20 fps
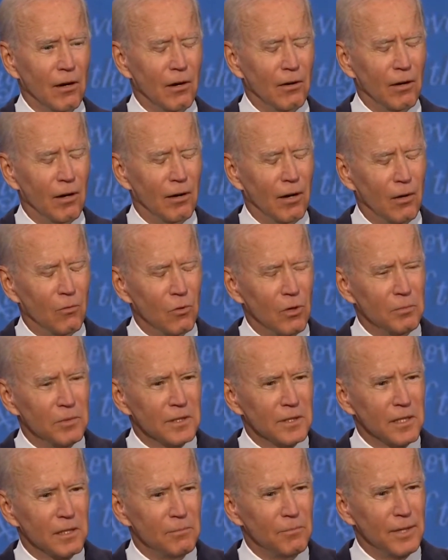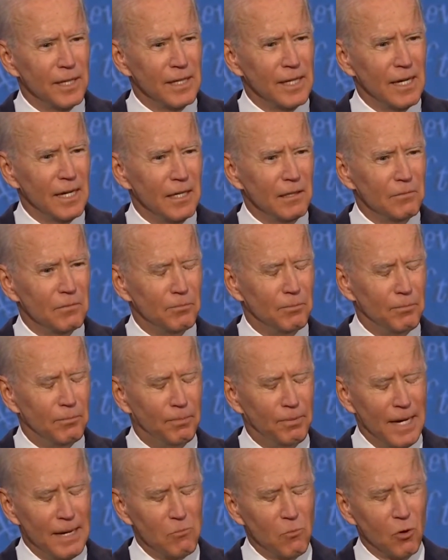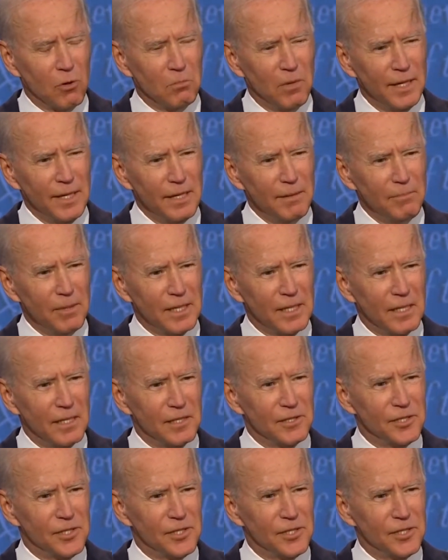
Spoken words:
a woman could be pay more money because